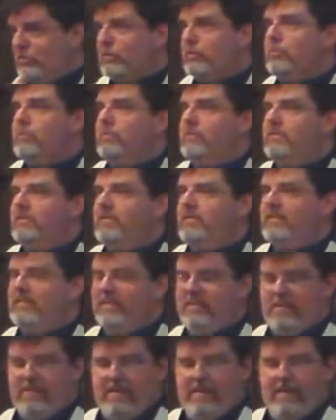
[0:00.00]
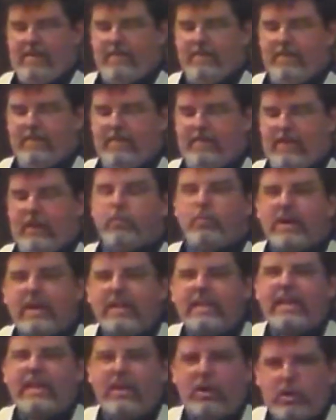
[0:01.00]
you too. It
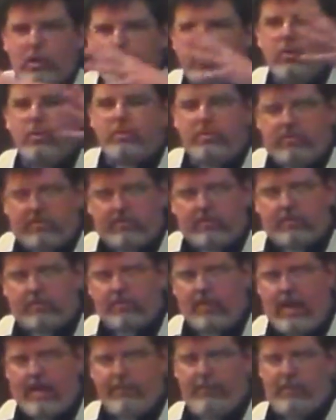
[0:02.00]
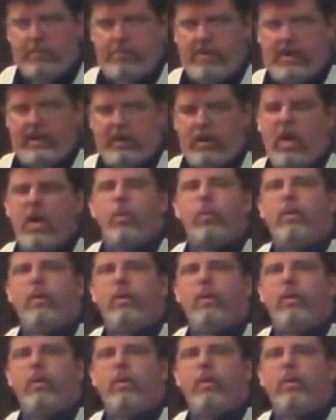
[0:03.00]
really includes everybody.